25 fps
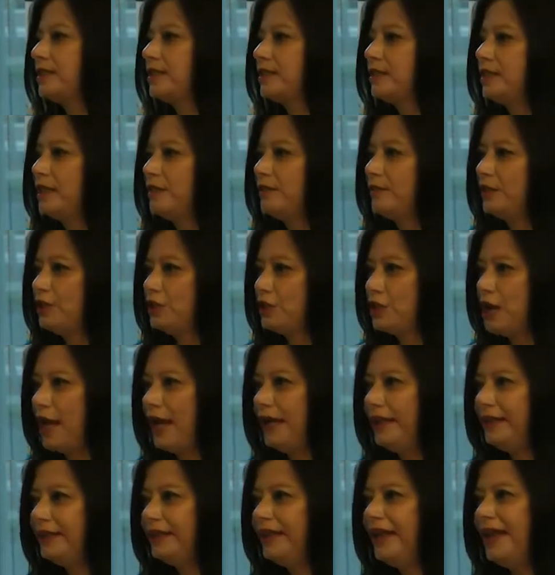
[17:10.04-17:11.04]
Stephen
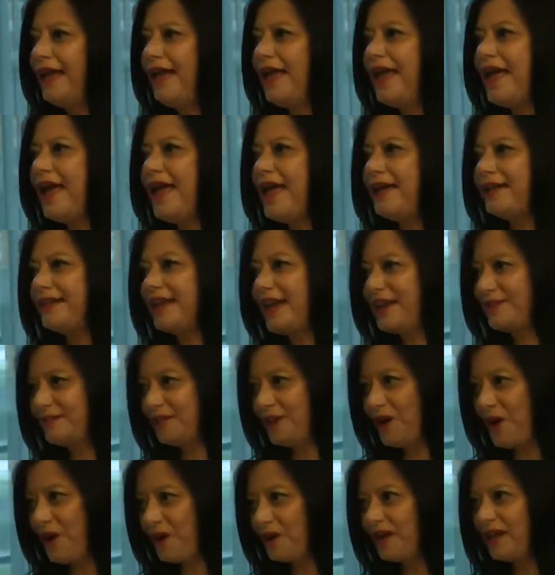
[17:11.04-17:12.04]
Jane, and
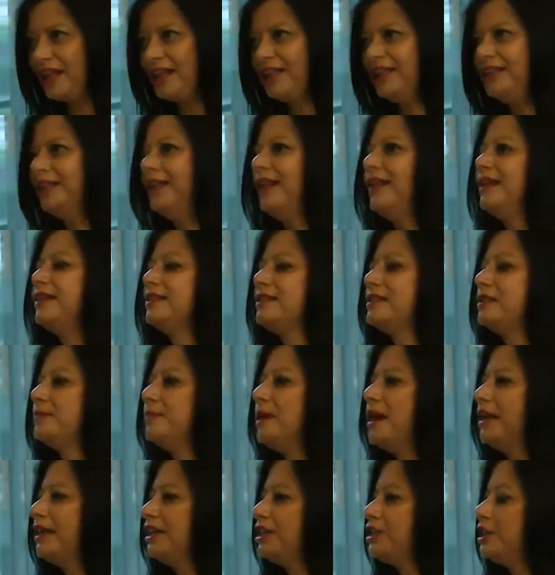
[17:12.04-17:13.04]
Gavin Horrigan is the
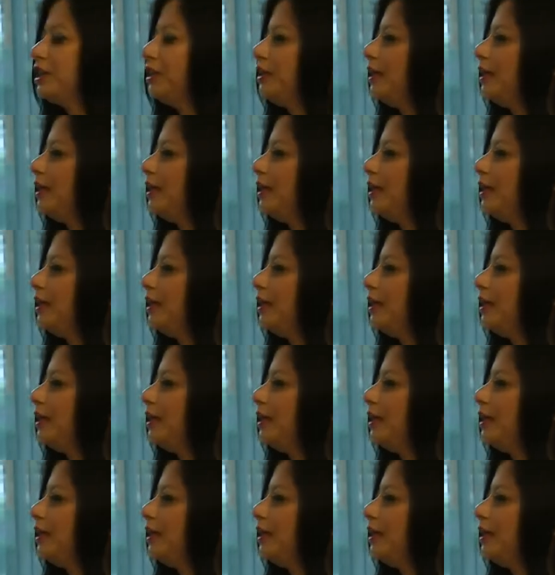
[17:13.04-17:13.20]
manager,